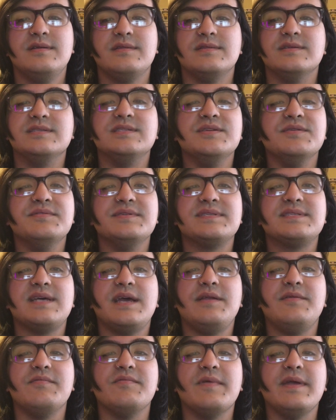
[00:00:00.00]
The
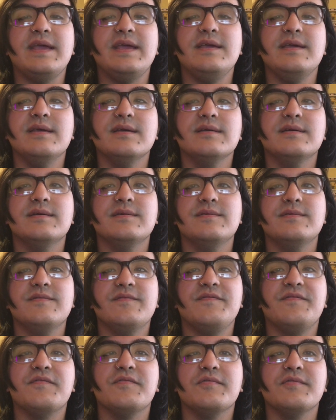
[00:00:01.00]
suicide rate
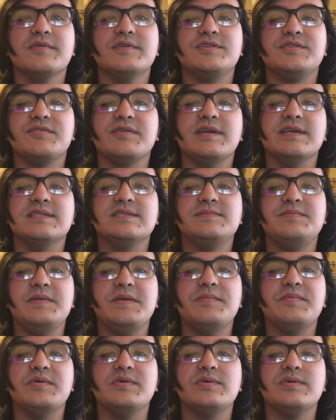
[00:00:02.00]
for trans
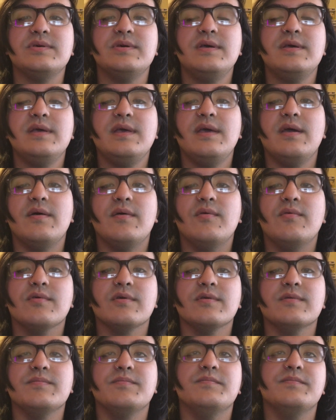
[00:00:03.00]
people
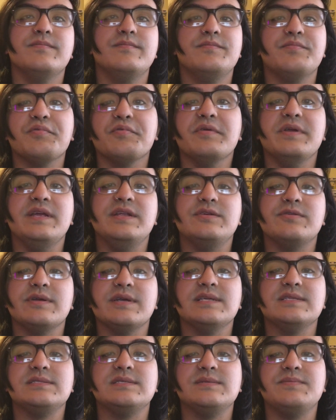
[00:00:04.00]
or
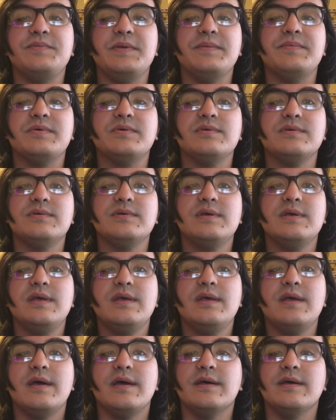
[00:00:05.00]
pre-trans people,
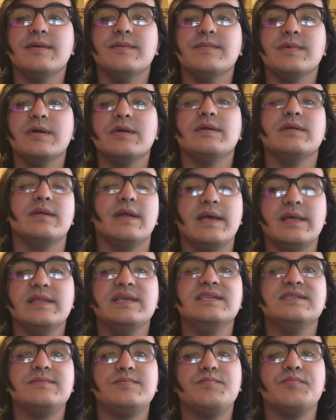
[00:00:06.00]
or at
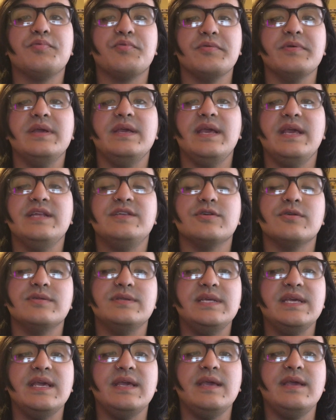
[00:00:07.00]
least
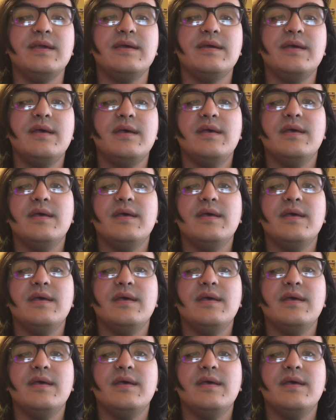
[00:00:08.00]
pre-hrt,